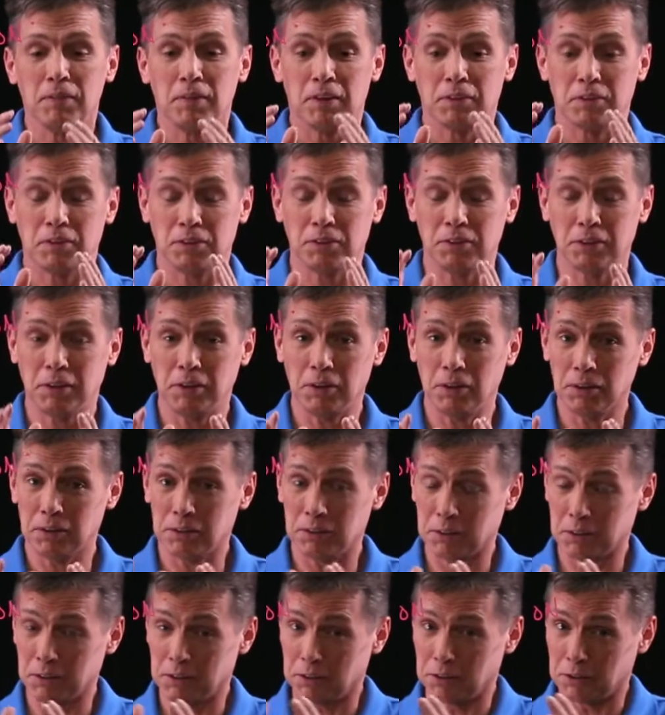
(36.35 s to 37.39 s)
It's a skill
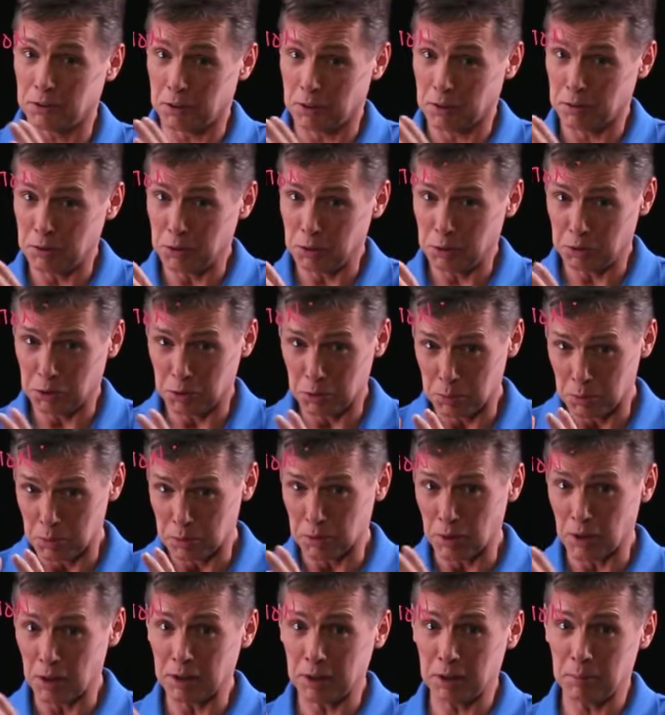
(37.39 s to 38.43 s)
that's going to serve you as you
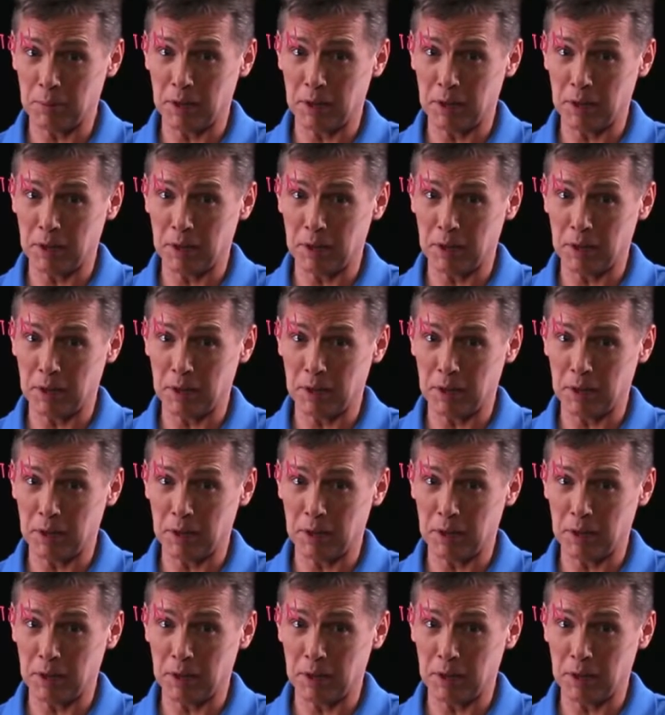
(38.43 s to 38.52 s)
move on